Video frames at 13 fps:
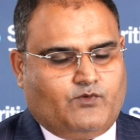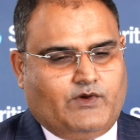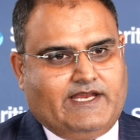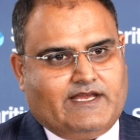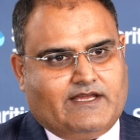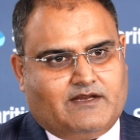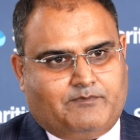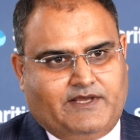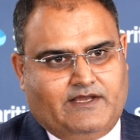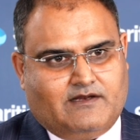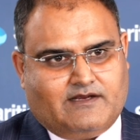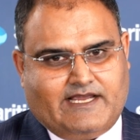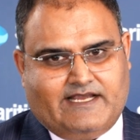winning an
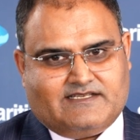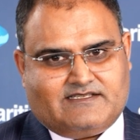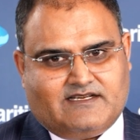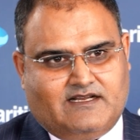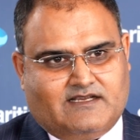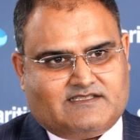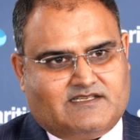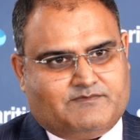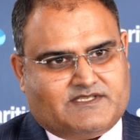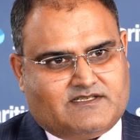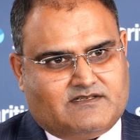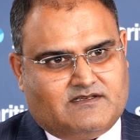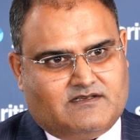appeal against the
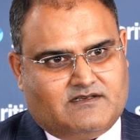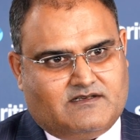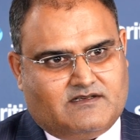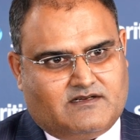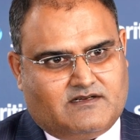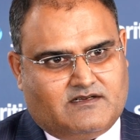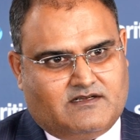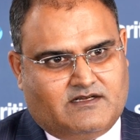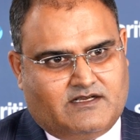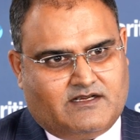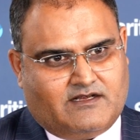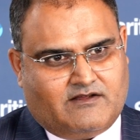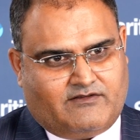customs
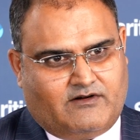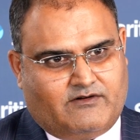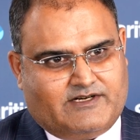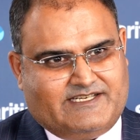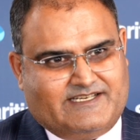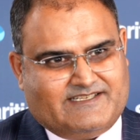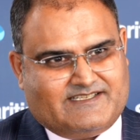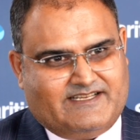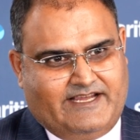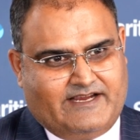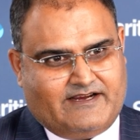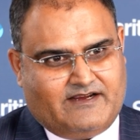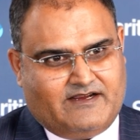authorities
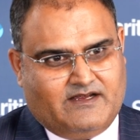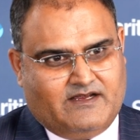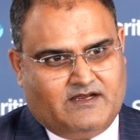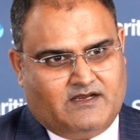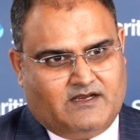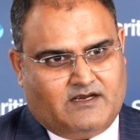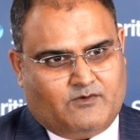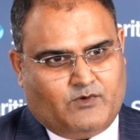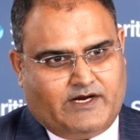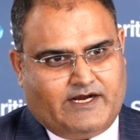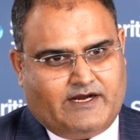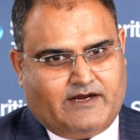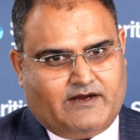here,
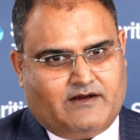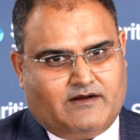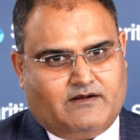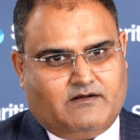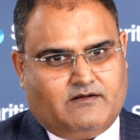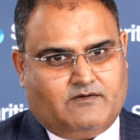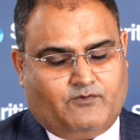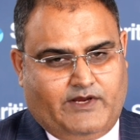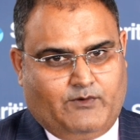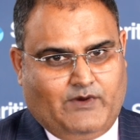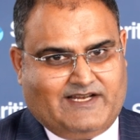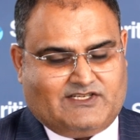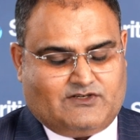where we
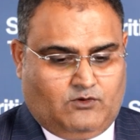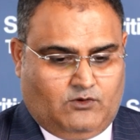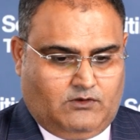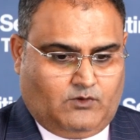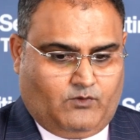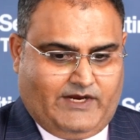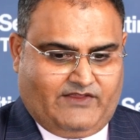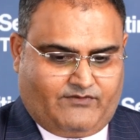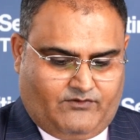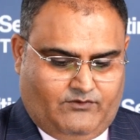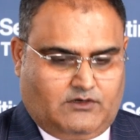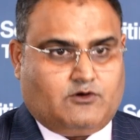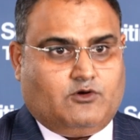went all the way
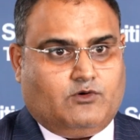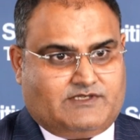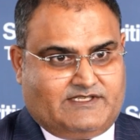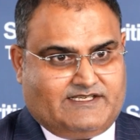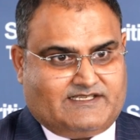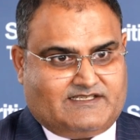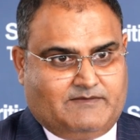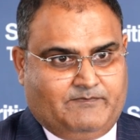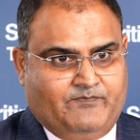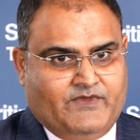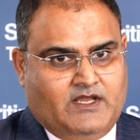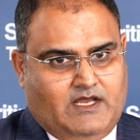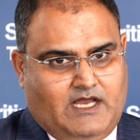through the court system
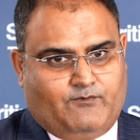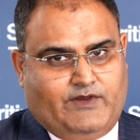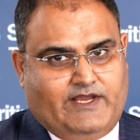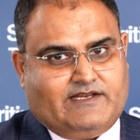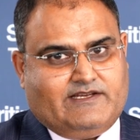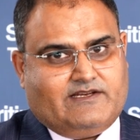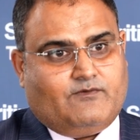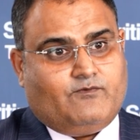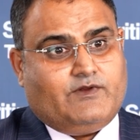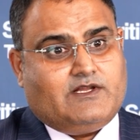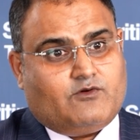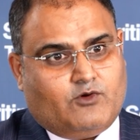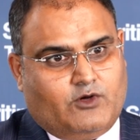and we ended up
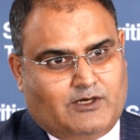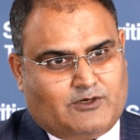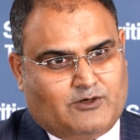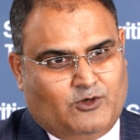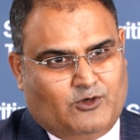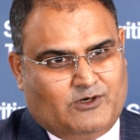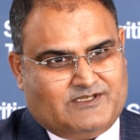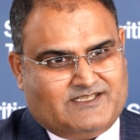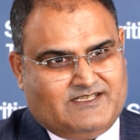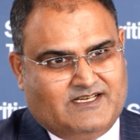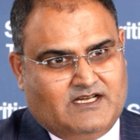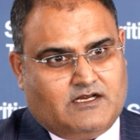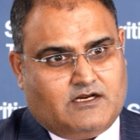with the Royal Court,
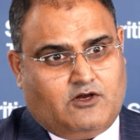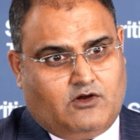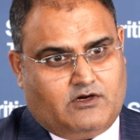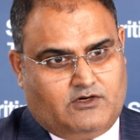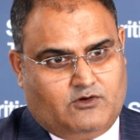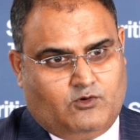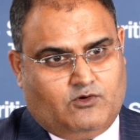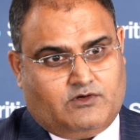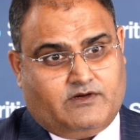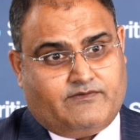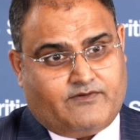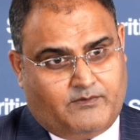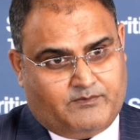got an
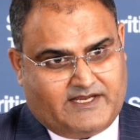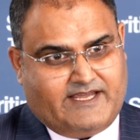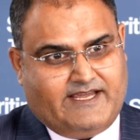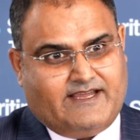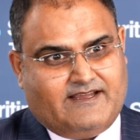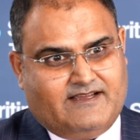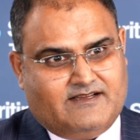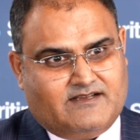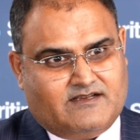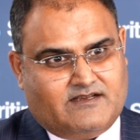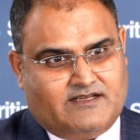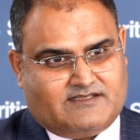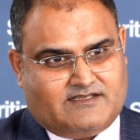order from the King,
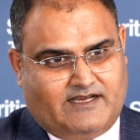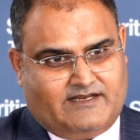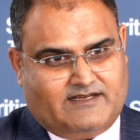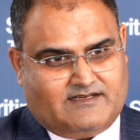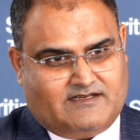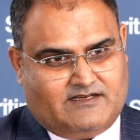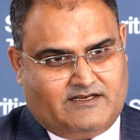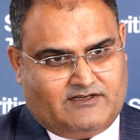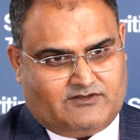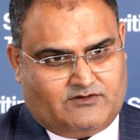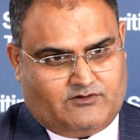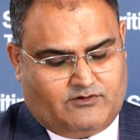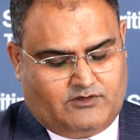His Highness, His
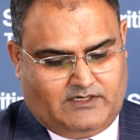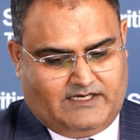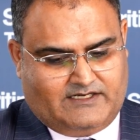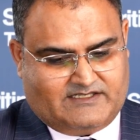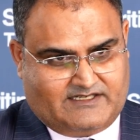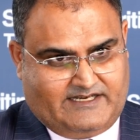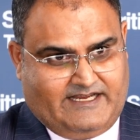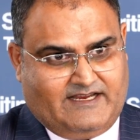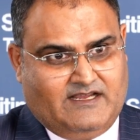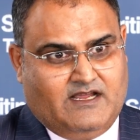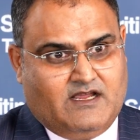Royal Highness the King,